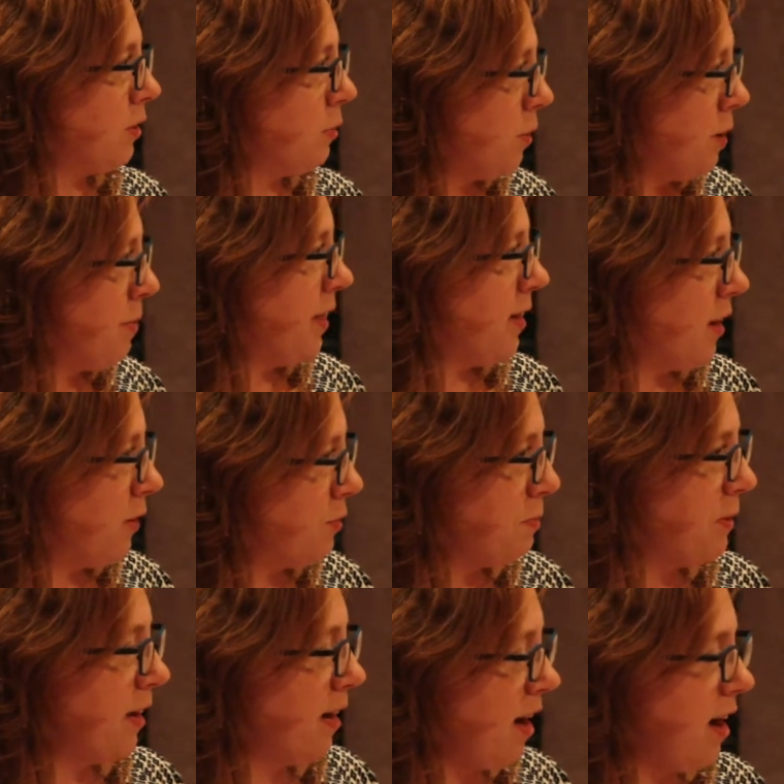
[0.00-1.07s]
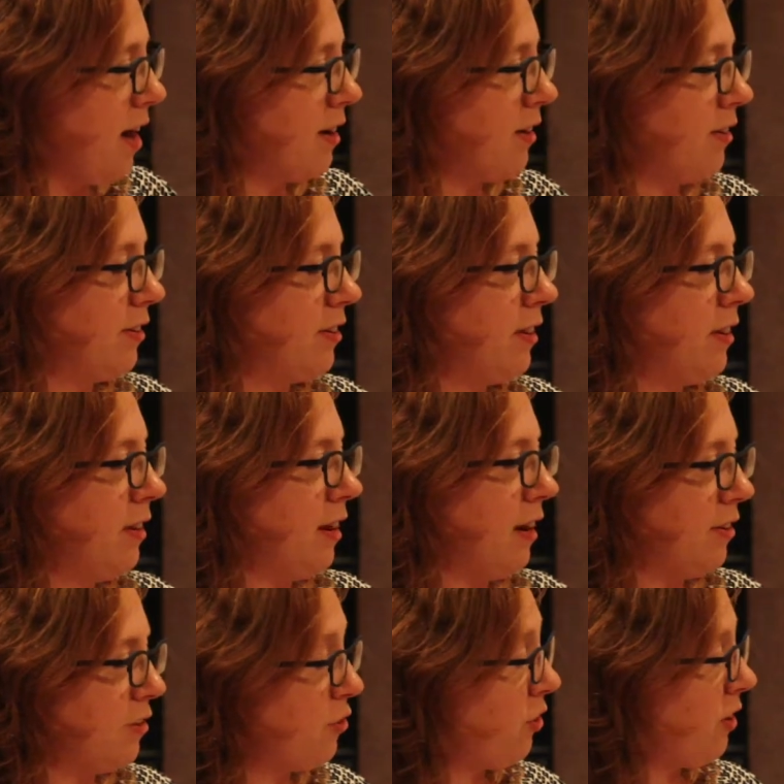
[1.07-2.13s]
the woman that I was being hired
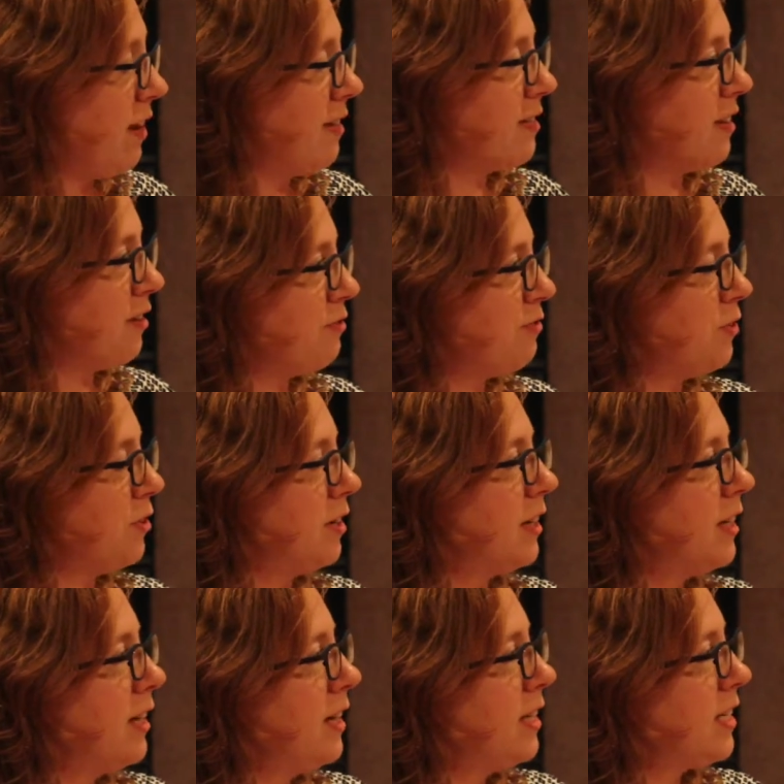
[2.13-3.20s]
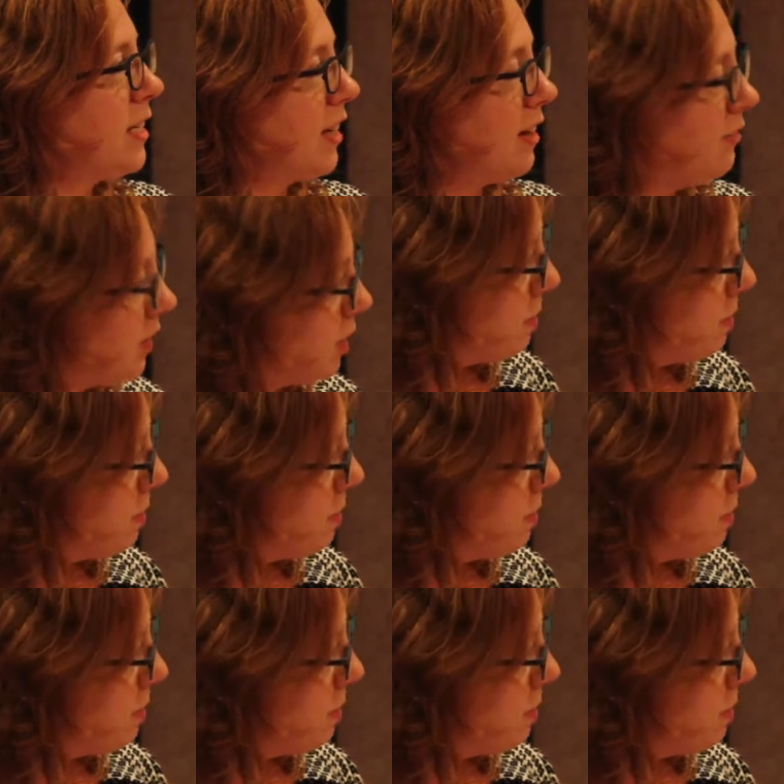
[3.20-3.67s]
to translate for, to give